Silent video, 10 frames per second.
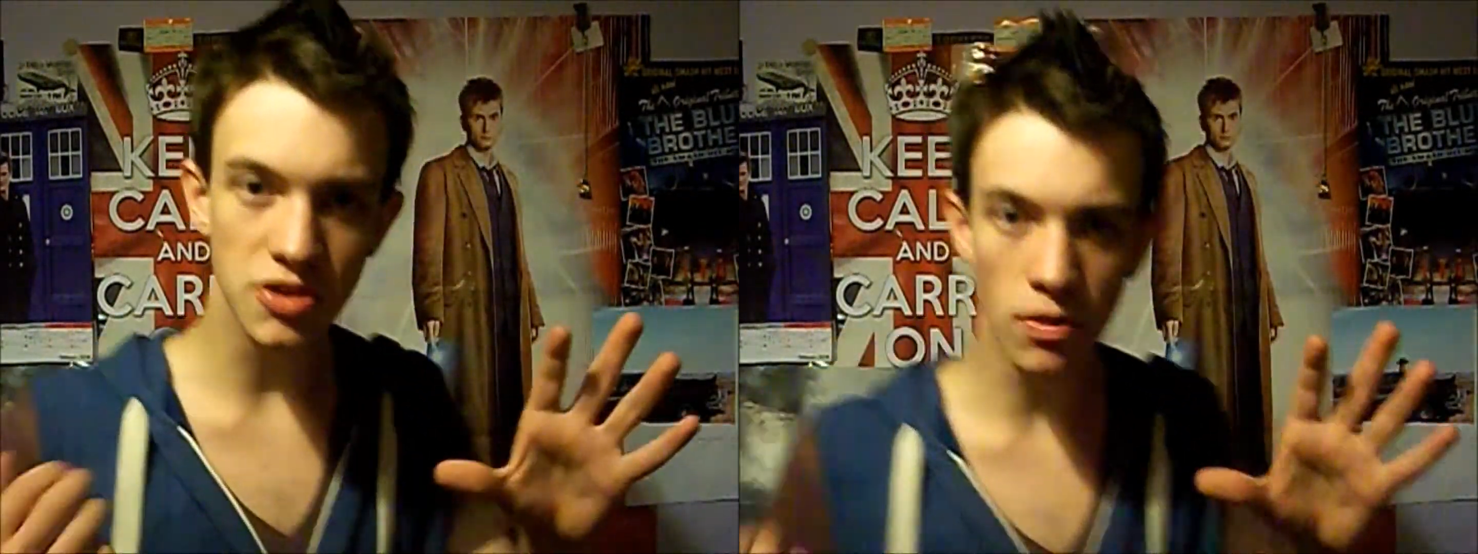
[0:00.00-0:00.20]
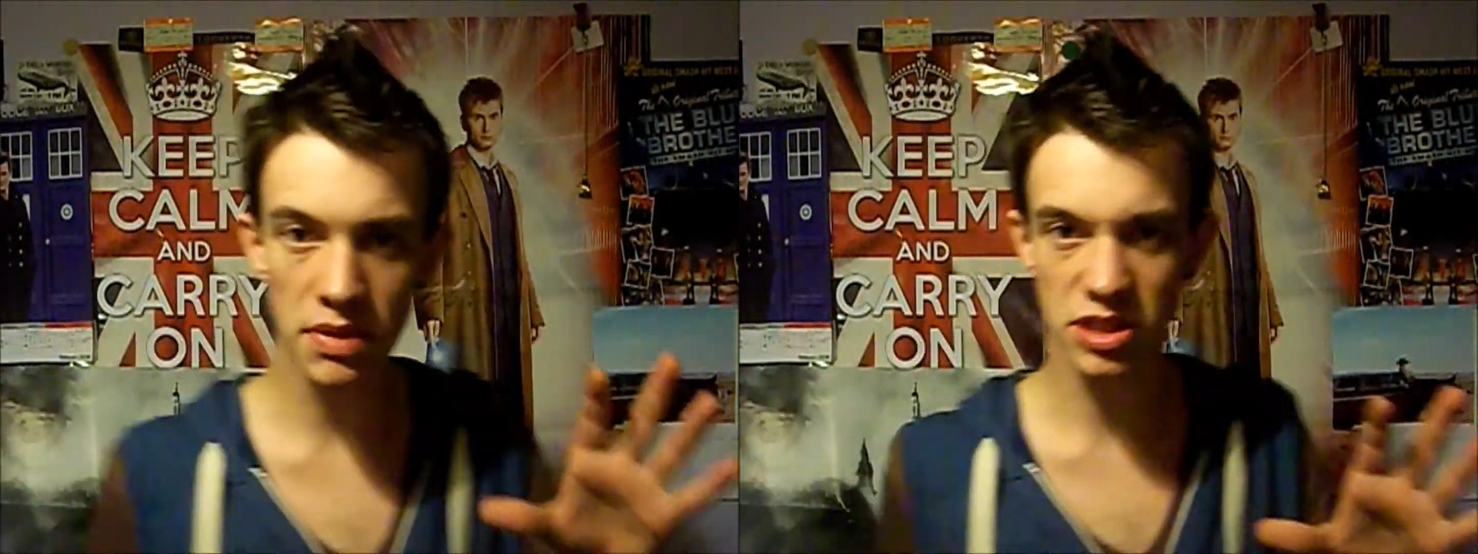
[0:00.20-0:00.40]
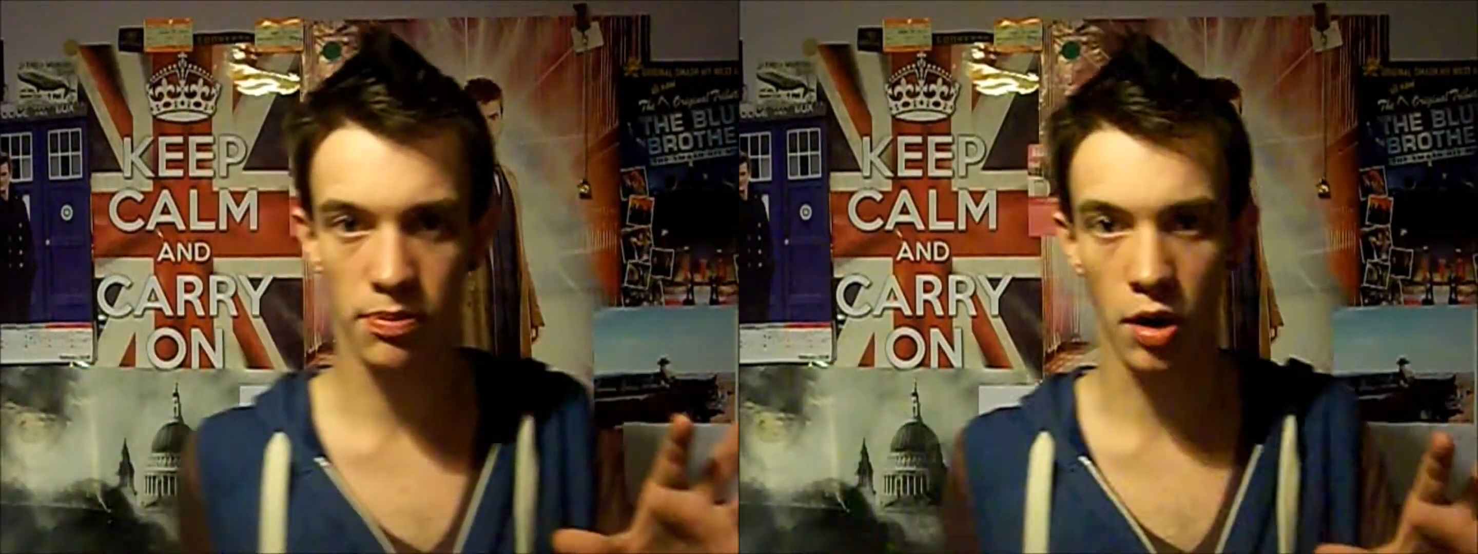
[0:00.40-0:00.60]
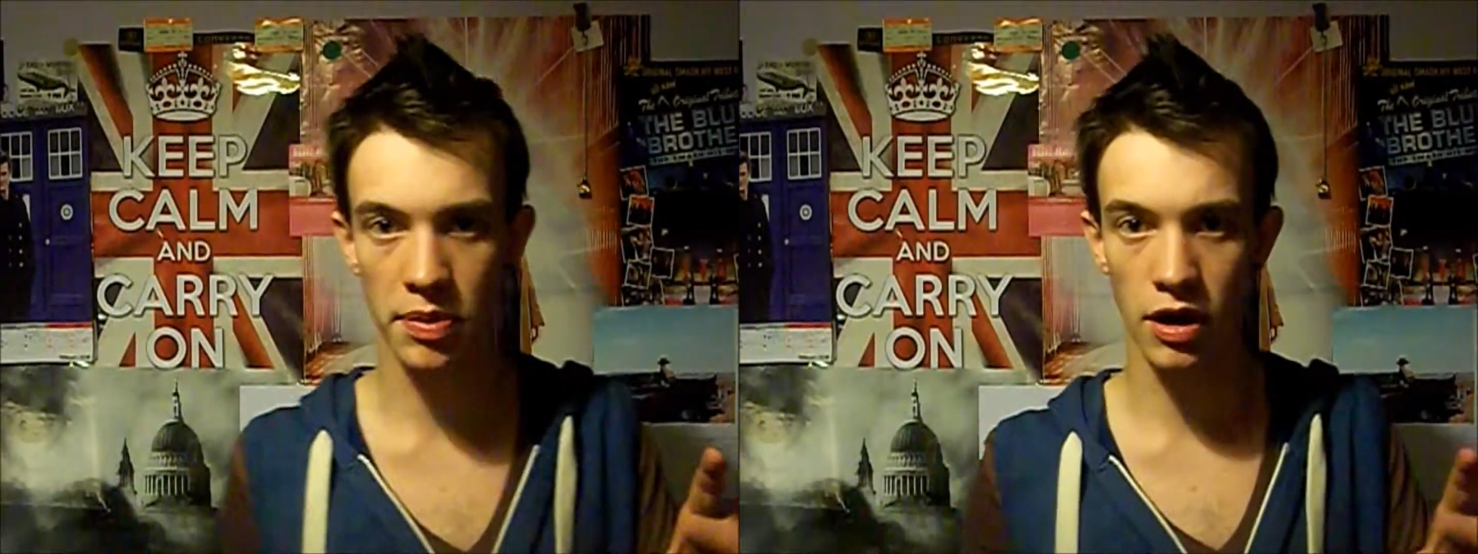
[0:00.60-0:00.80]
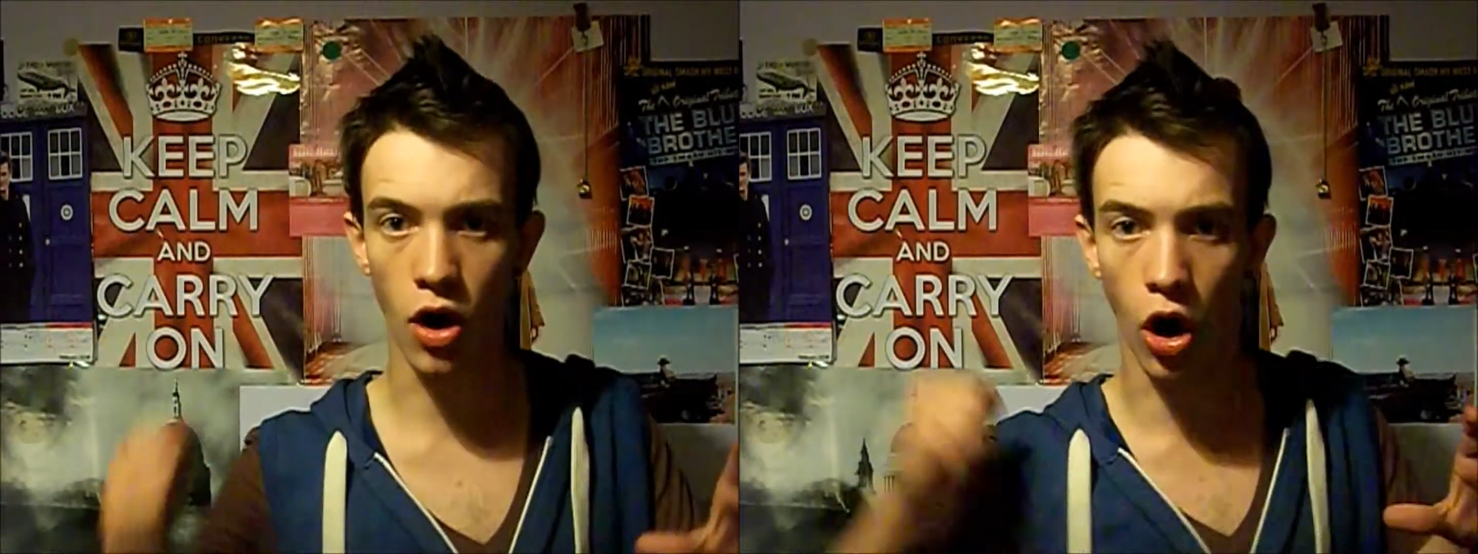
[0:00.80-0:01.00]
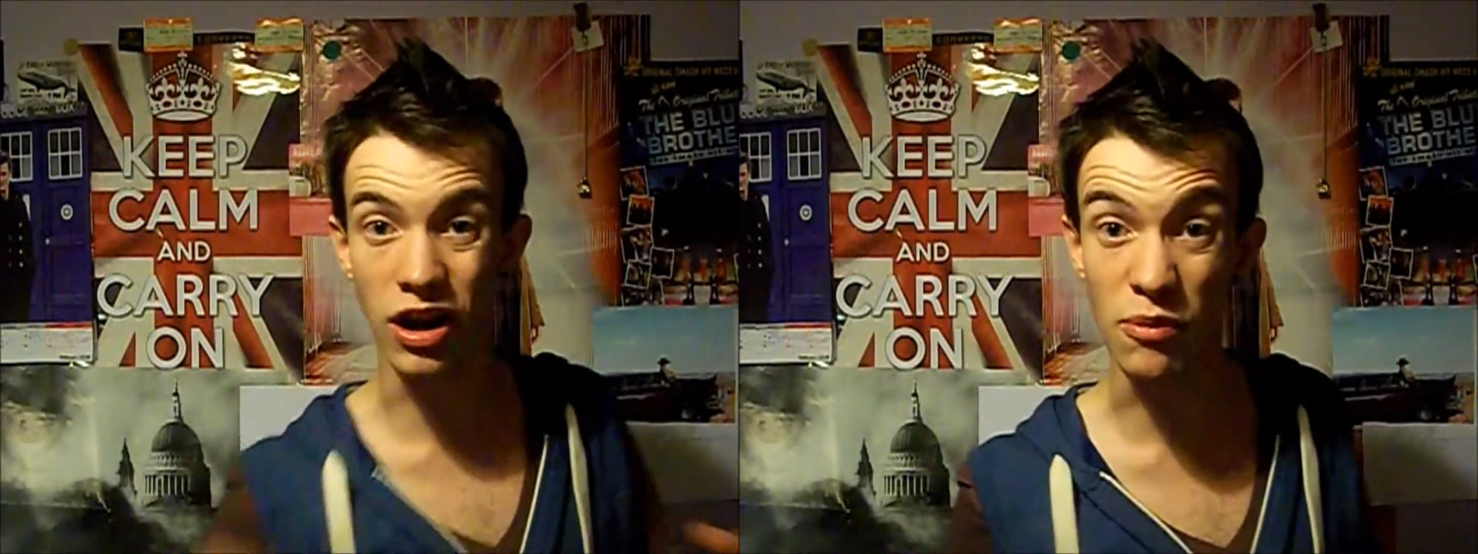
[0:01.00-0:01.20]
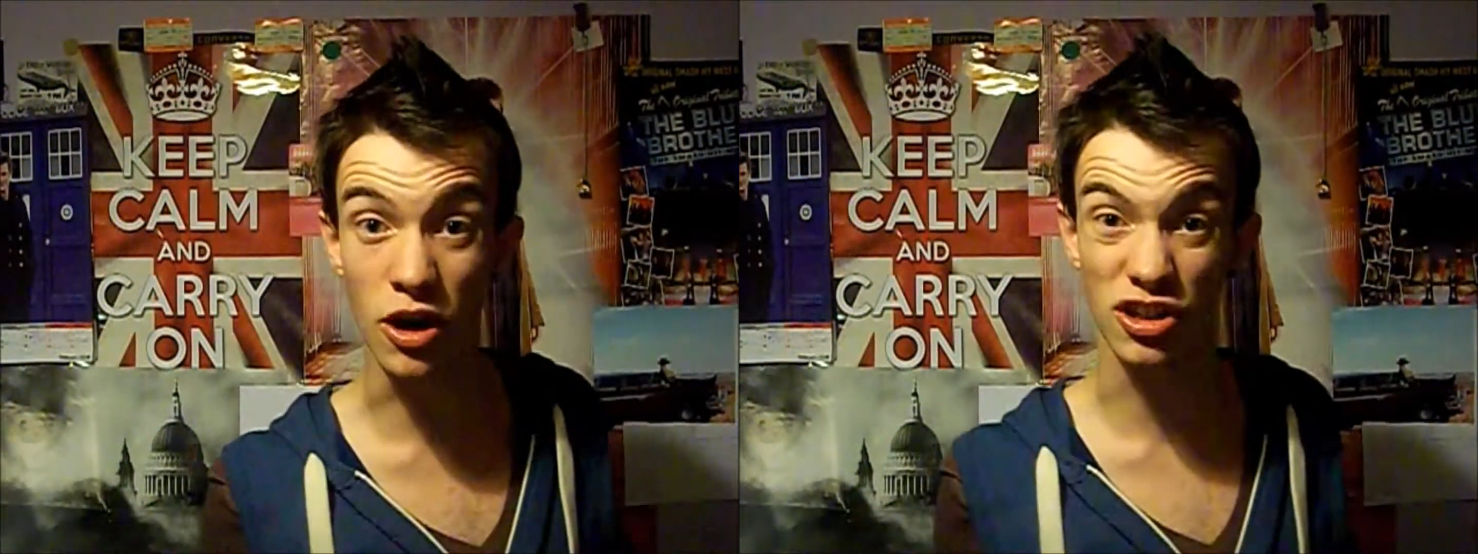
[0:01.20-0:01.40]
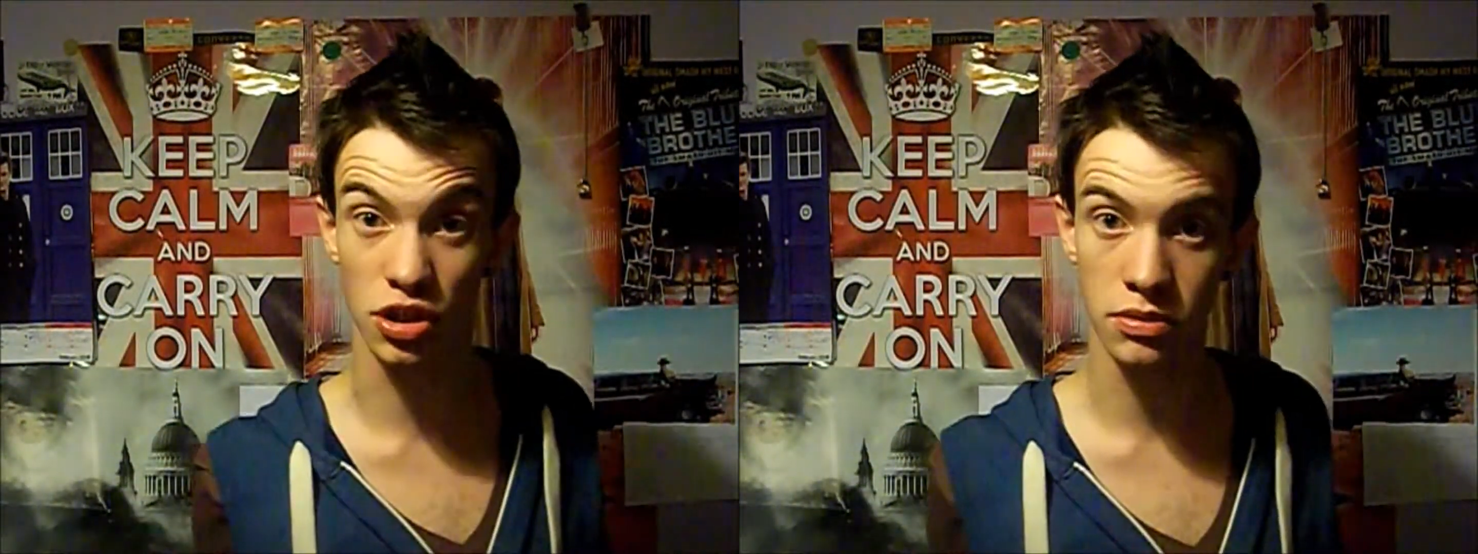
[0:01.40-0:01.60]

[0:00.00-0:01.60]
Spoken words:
zombies are popular. Hollywood!